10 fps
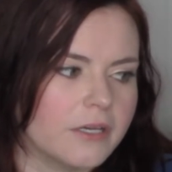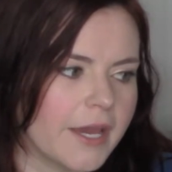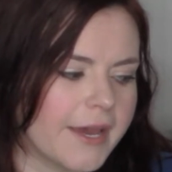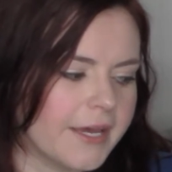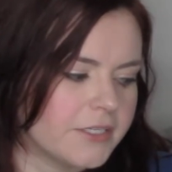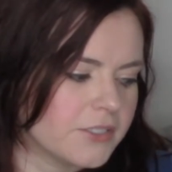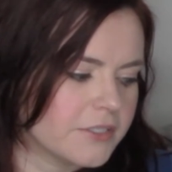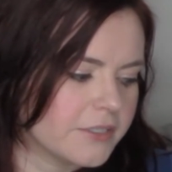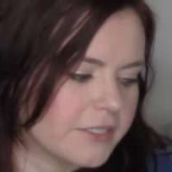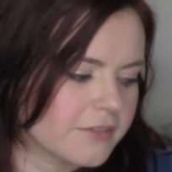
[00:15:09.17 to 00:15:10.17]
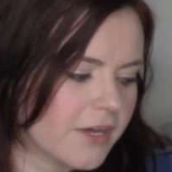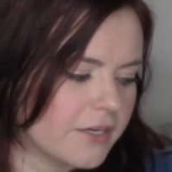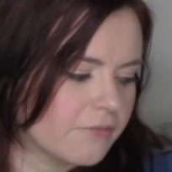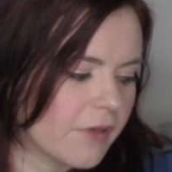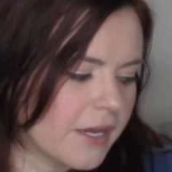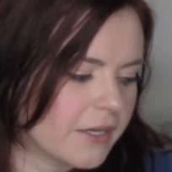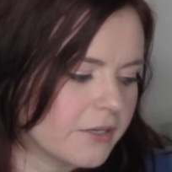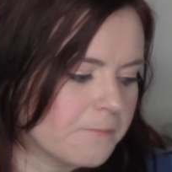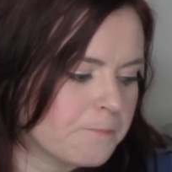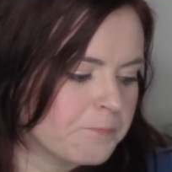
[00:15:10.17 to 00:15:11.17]
And it's kind of like
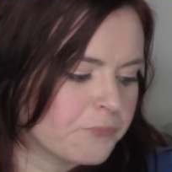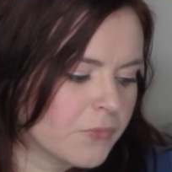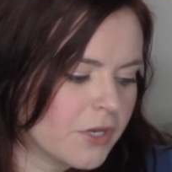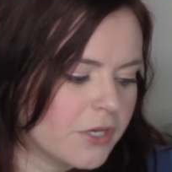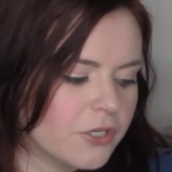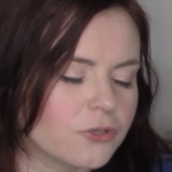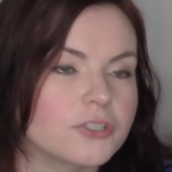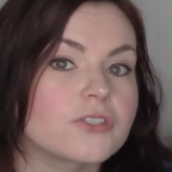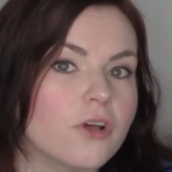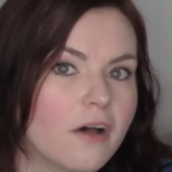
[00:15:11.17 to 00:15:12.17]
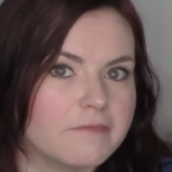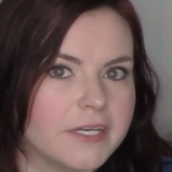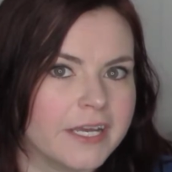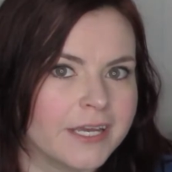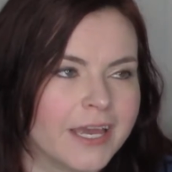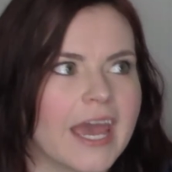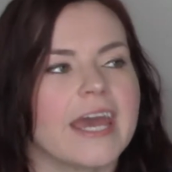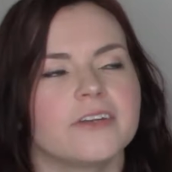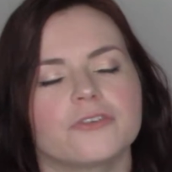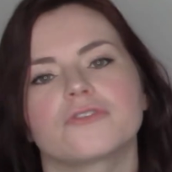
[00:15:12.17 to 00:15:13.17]
you're softening
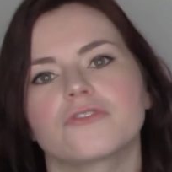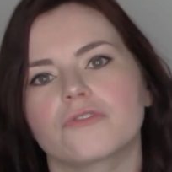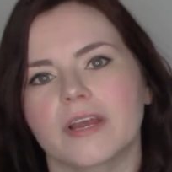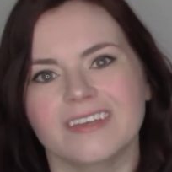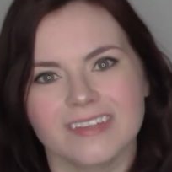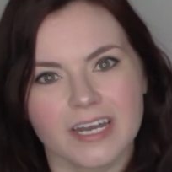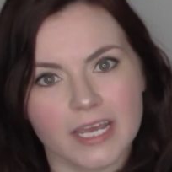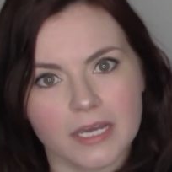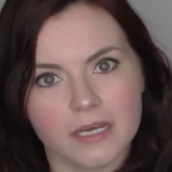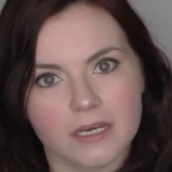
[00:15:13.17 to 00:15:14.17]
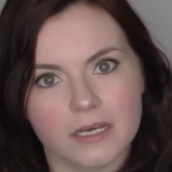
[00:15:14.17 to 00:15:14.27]
and you're strengthening.